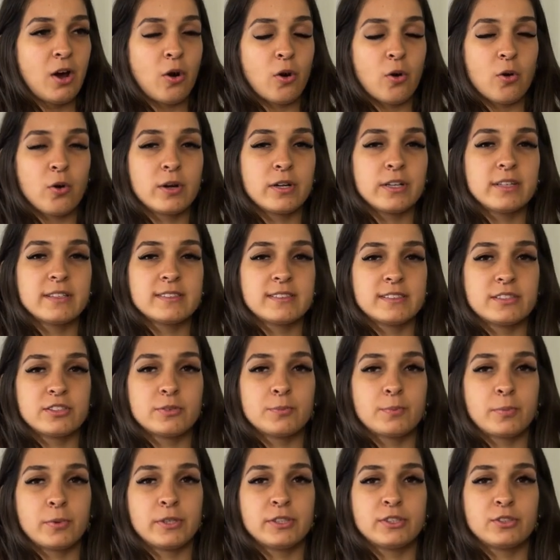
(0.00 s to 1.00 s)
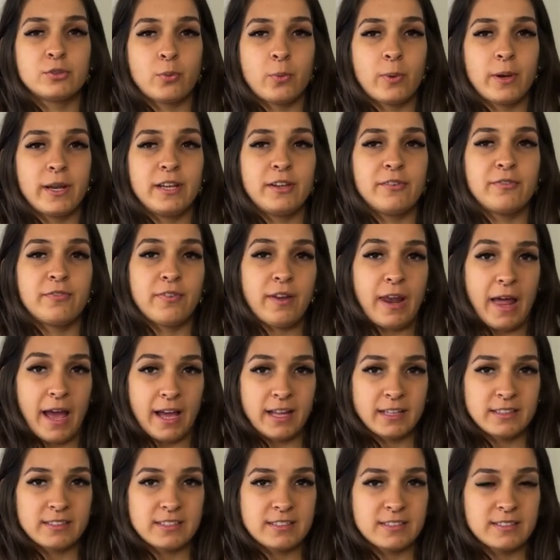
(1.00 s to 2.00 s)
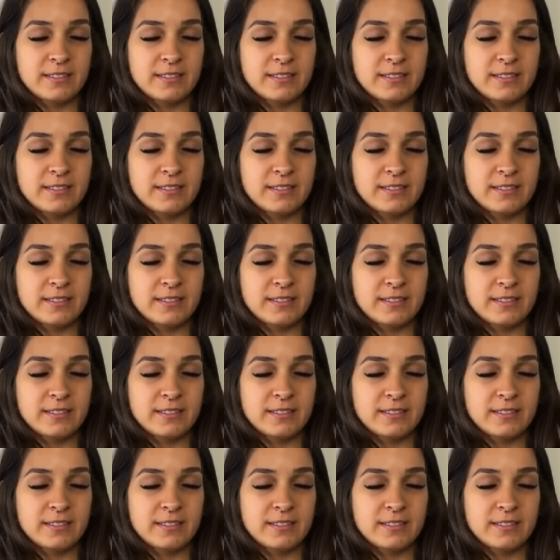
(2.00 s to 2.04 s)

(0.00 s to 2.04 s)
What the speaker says: or the 0.20 flat.